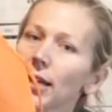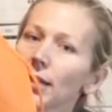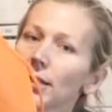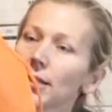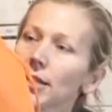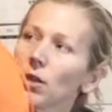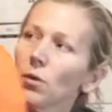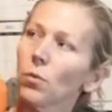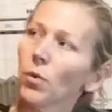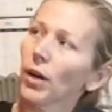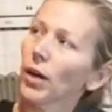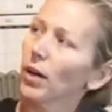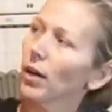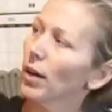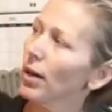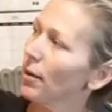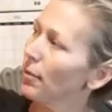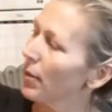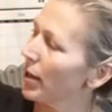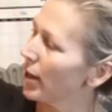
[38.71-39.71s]
kids can wear
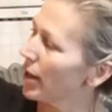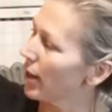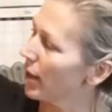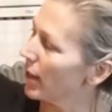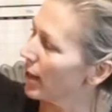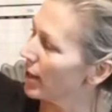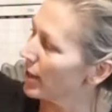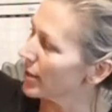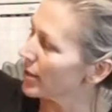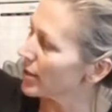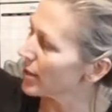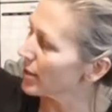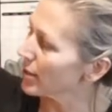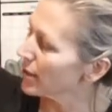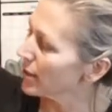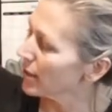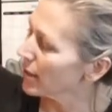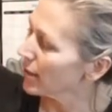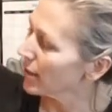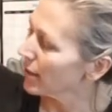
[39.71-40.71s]
them and
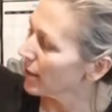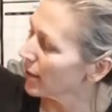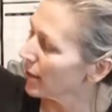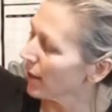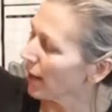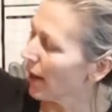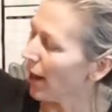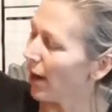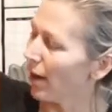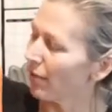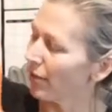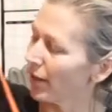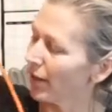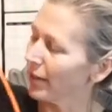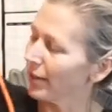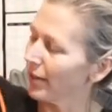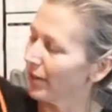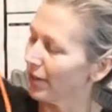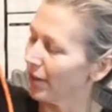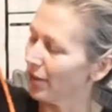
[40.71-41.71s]
have
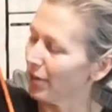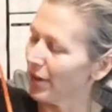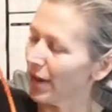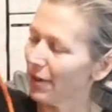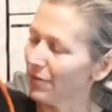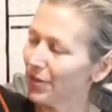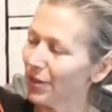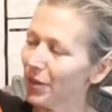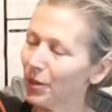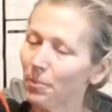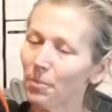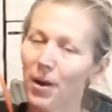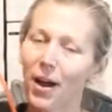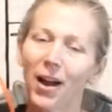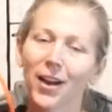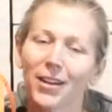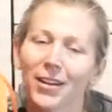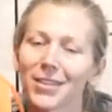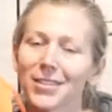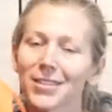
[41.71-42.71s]
like, you know, they have little
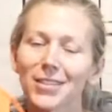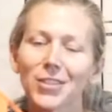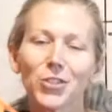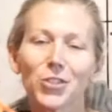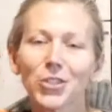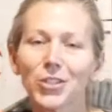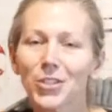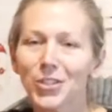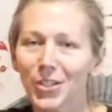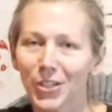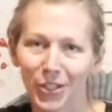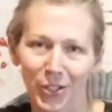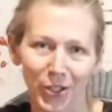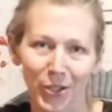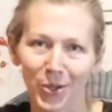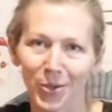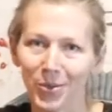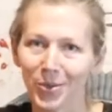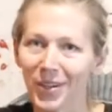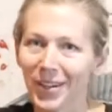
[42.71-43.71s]
pockets. It's just
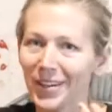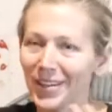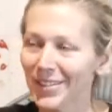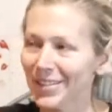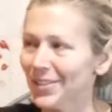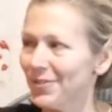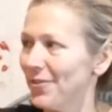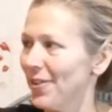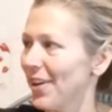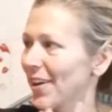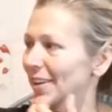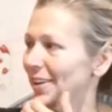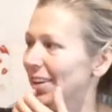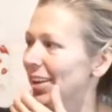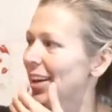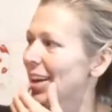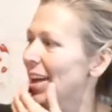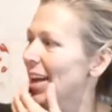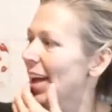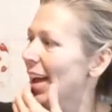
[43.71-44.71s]
cute and it's fun.
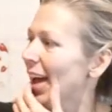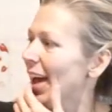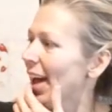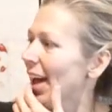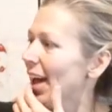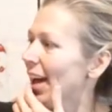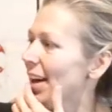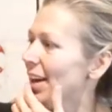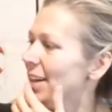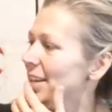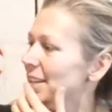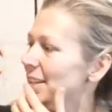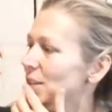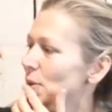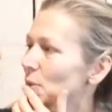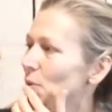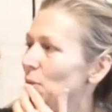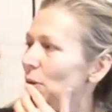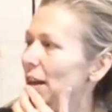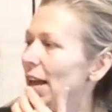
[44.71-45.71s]
And
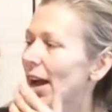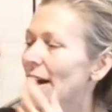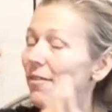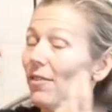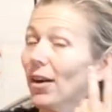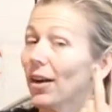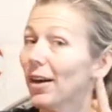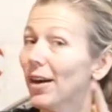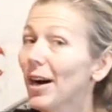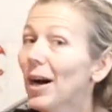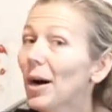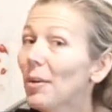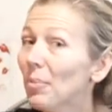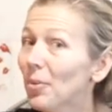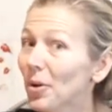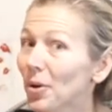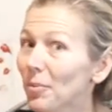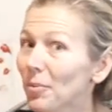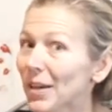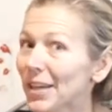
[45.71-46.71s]
we have a
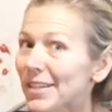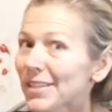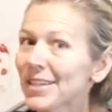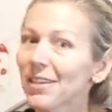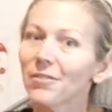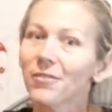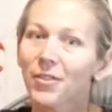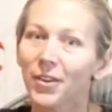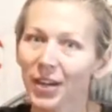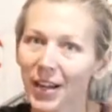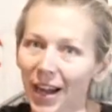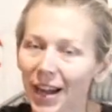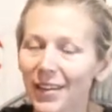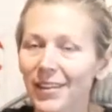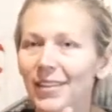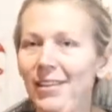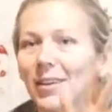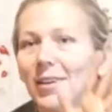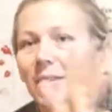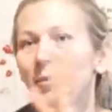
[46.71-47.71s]
couple because I've
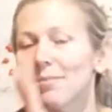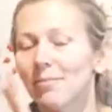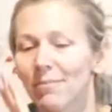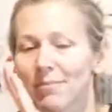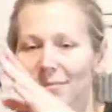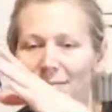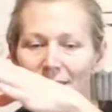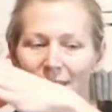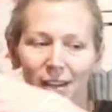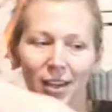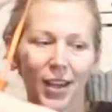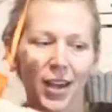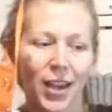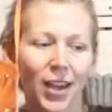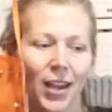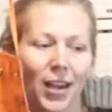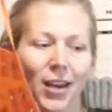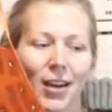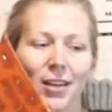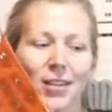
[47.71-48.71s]
forgotten them,
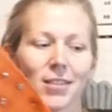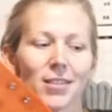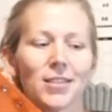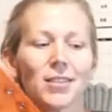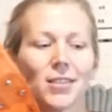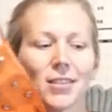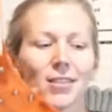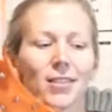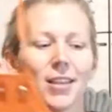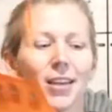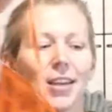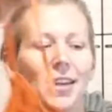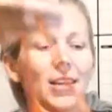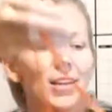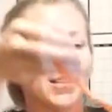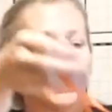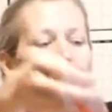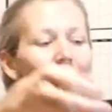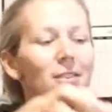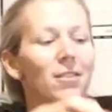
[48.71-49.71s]
and the
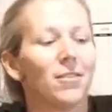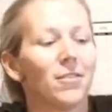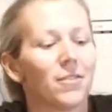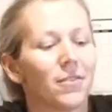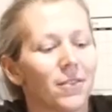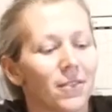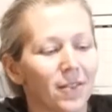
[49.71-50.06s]
kids have,